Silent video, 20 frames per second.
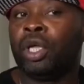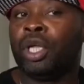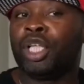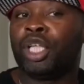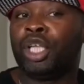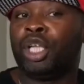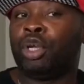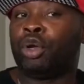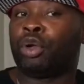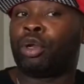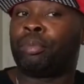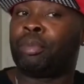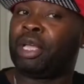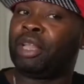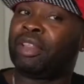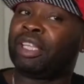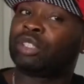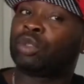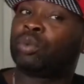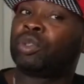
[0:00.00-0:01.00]
You know what I mean?
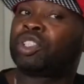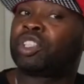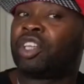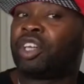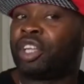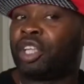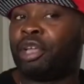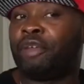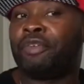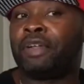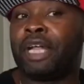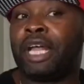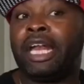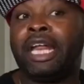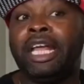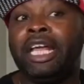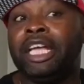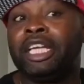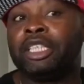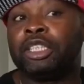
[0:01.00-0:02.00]
That's what's going to give you that
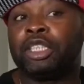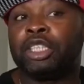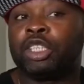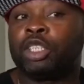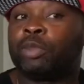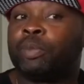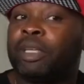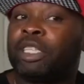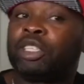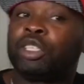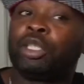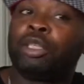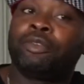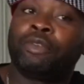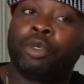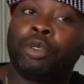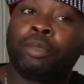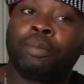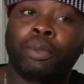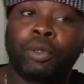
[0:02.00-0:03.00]
energy, especially if
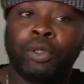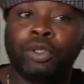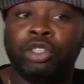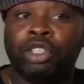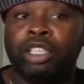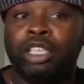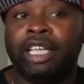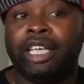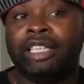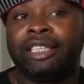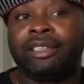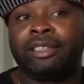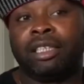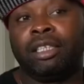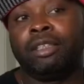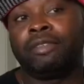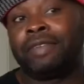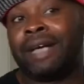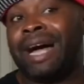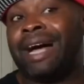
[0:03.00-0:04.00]
you're a person that's
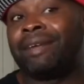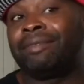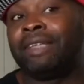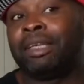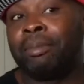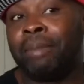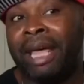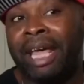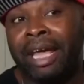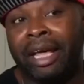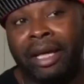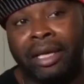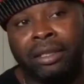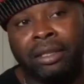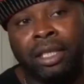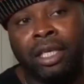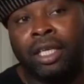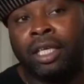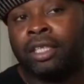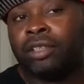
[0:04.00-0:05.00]
of high demand.
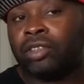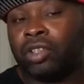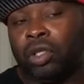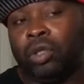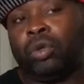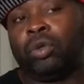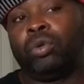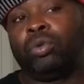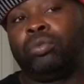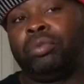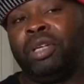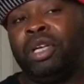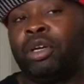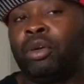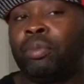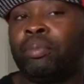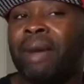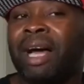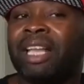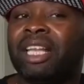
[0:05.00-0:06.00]
So, you know,
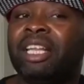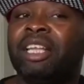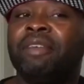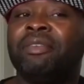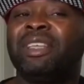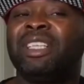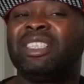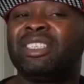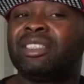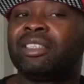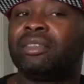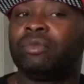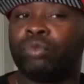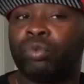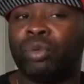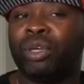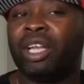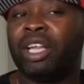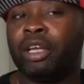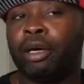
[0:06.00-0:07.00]
my living is
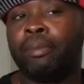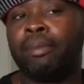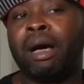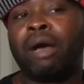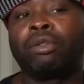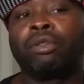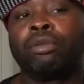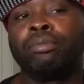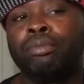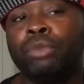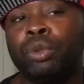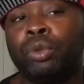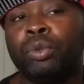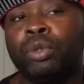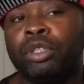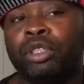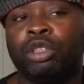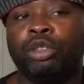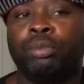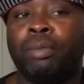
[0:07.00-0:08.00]
really about the mood
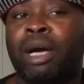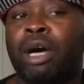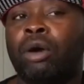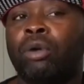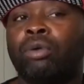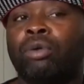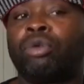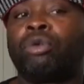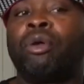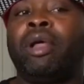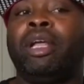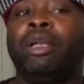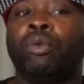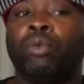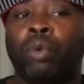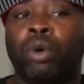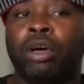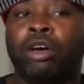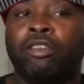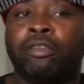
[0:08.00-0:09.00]
and it's about creating
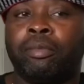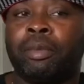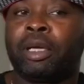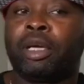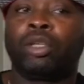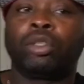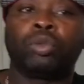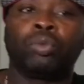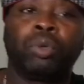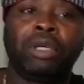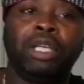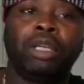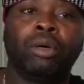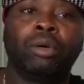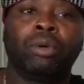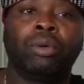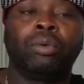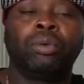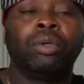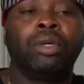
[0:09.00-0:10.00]
wealth, because we
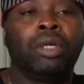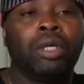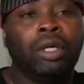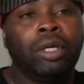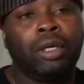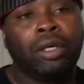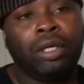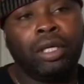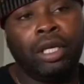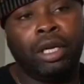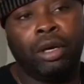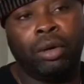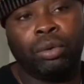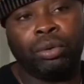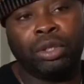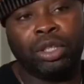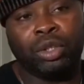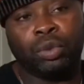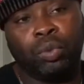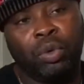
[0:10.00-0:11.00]
know, you know,
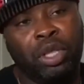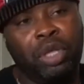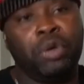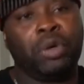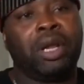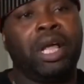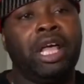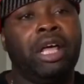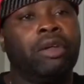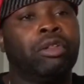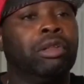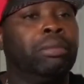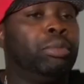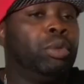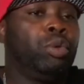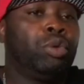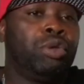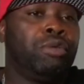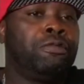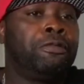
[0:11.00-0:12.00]
just when you're in a healthy
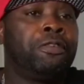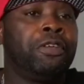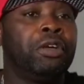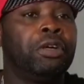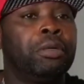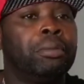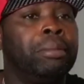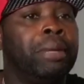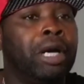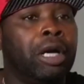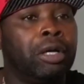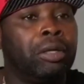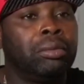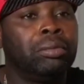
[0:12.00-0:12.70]
mood, you feel better.